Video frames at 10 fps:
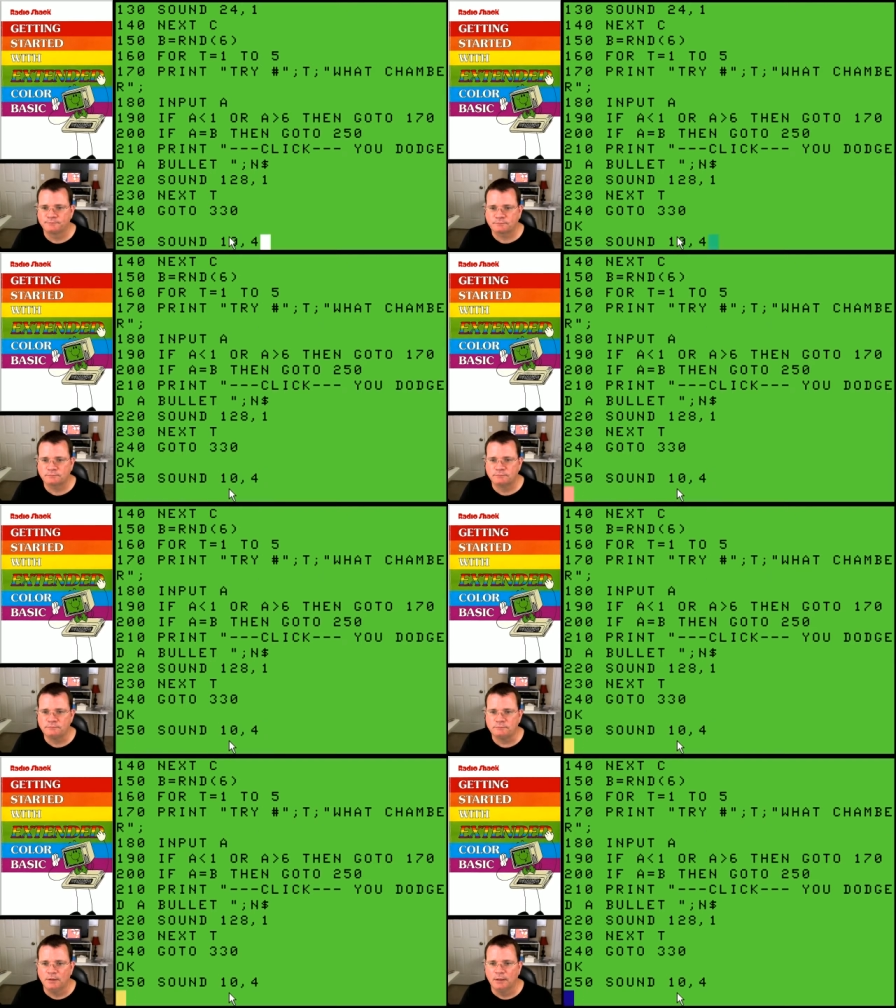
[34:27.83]

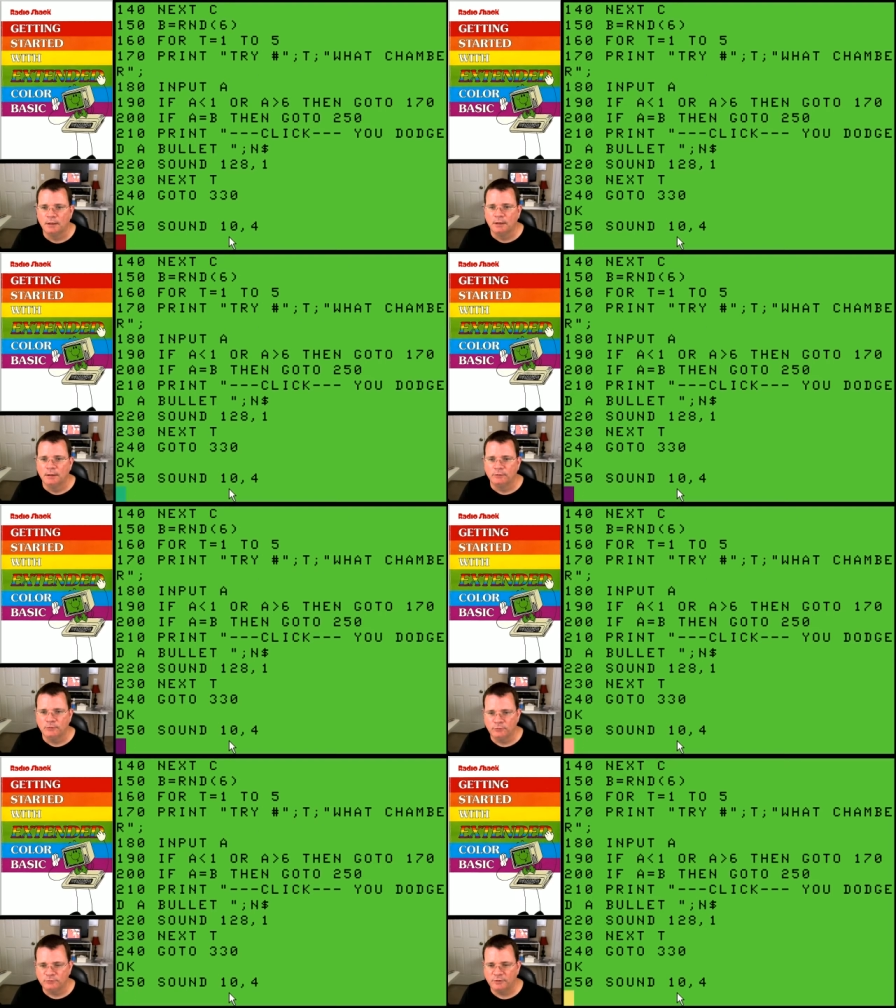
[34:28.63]

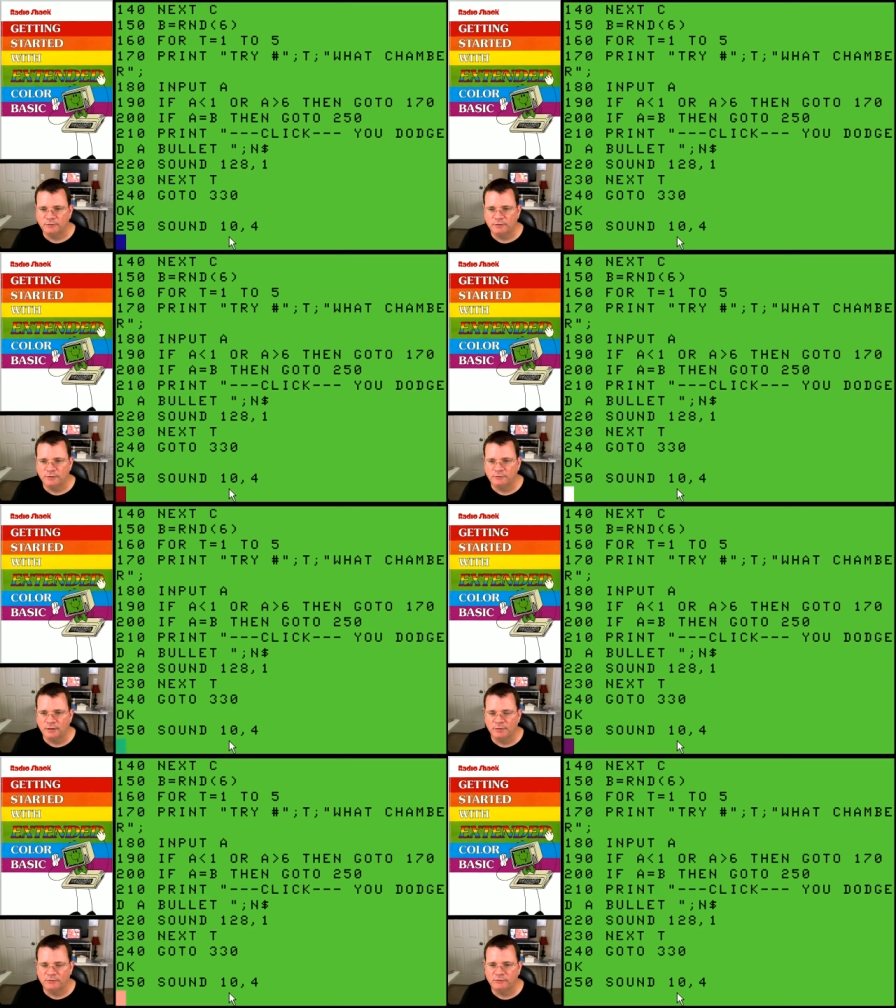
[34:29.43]
260 is going
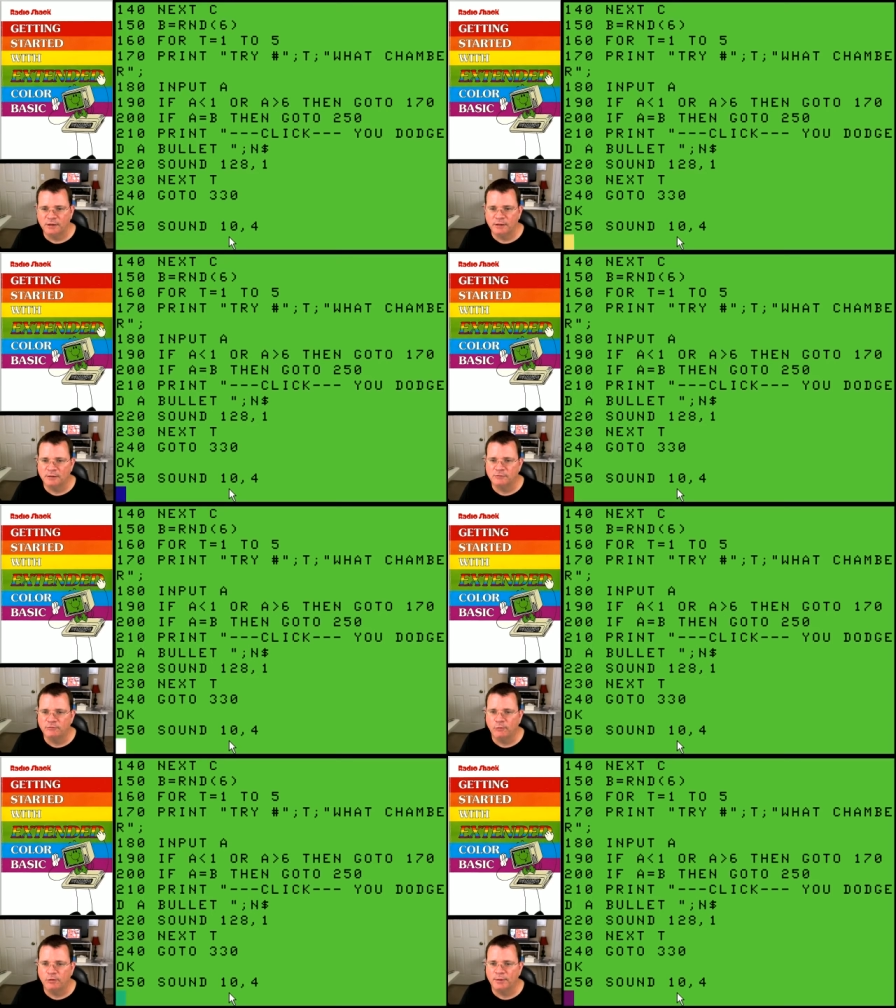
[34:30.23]
to be
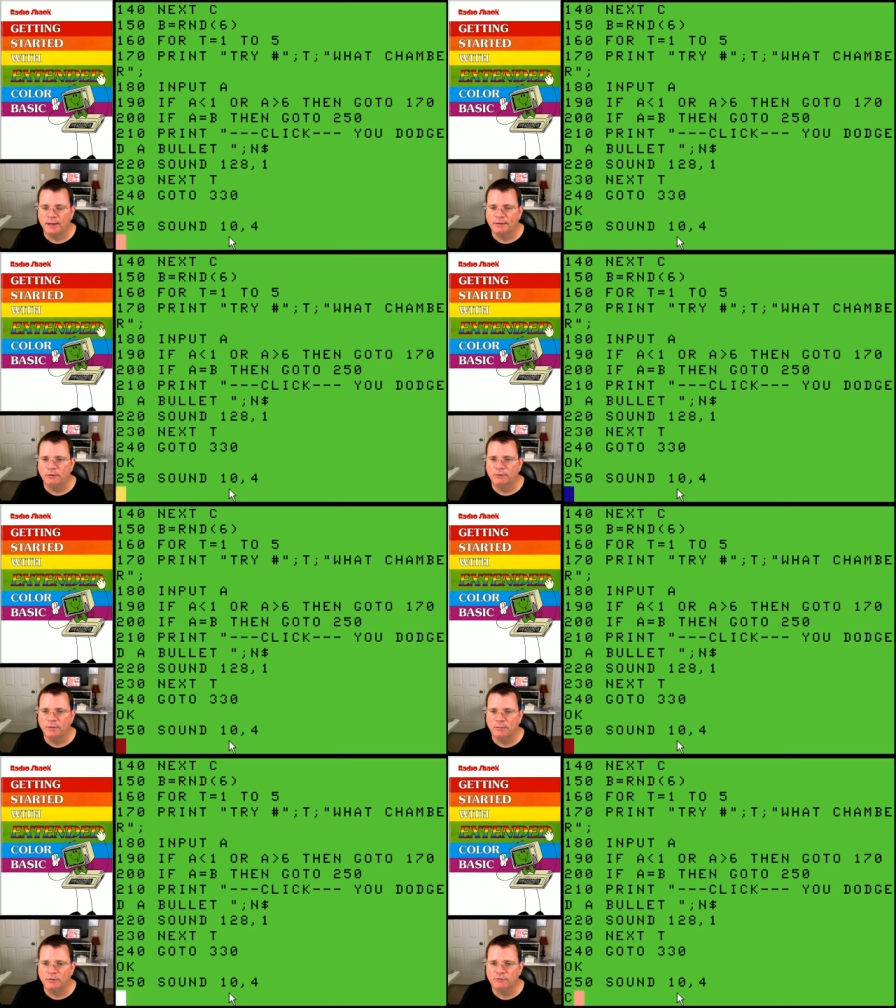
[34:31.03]
CLS4, but I don't
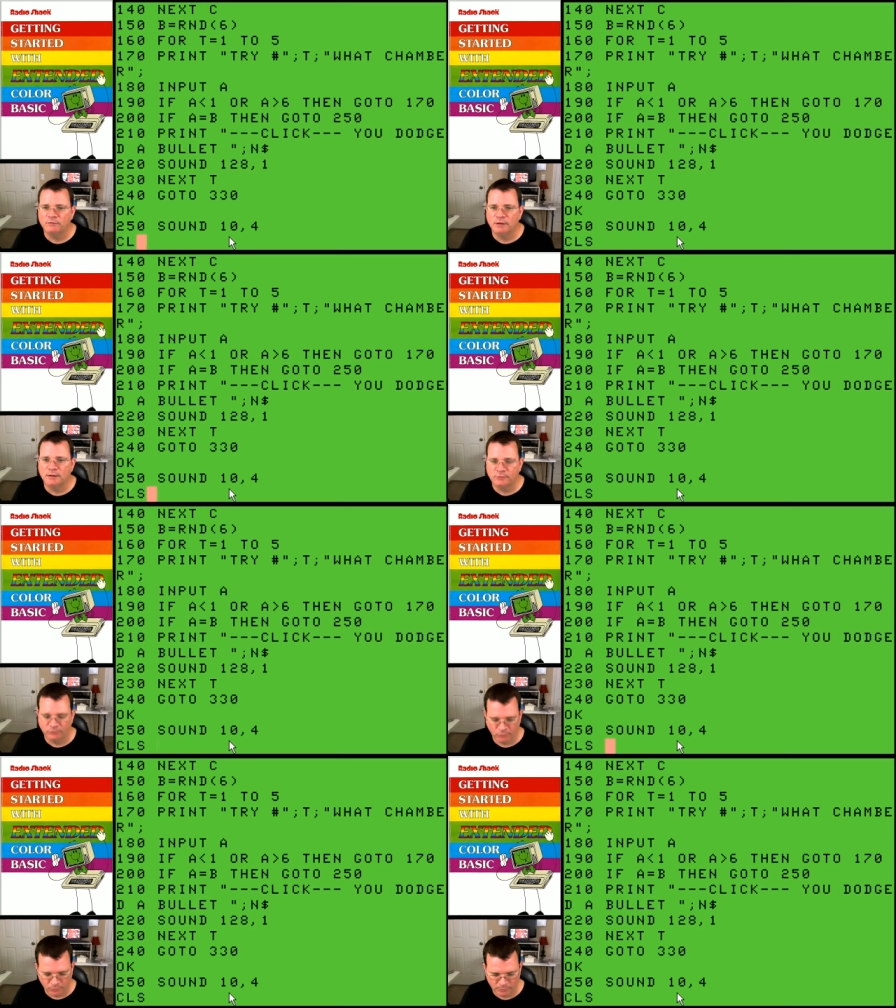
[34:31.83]
remember if
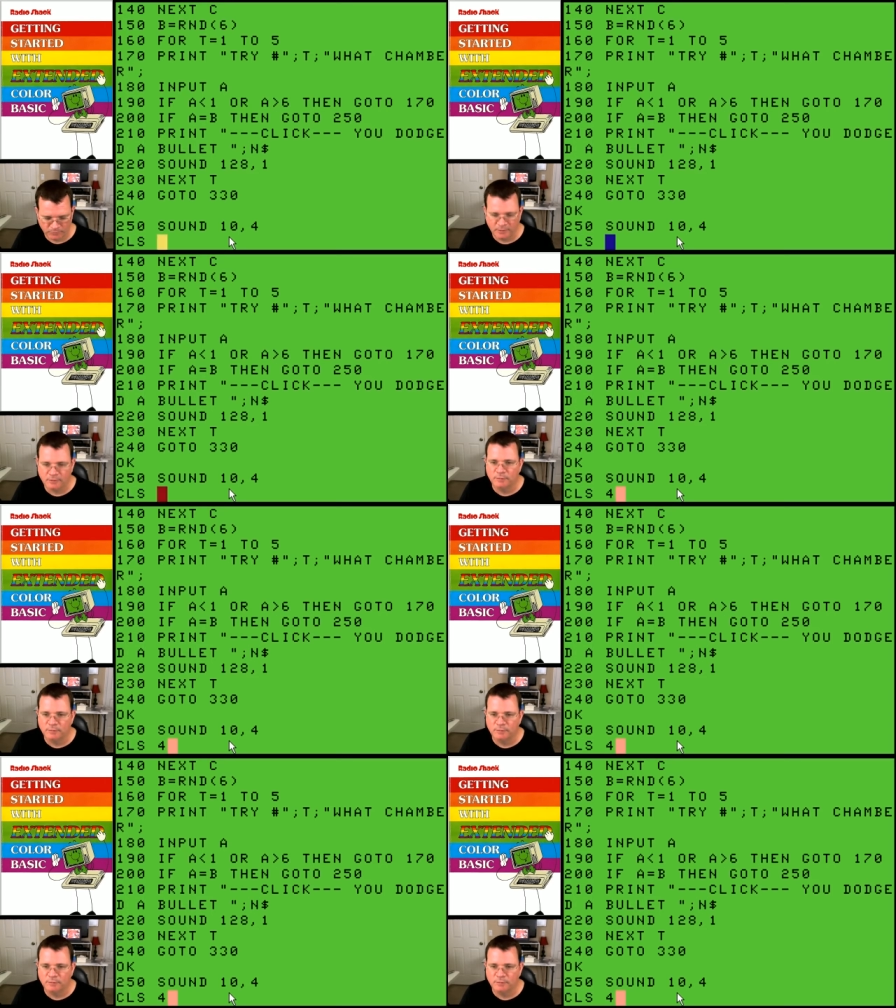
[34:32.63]
CLS4 was it.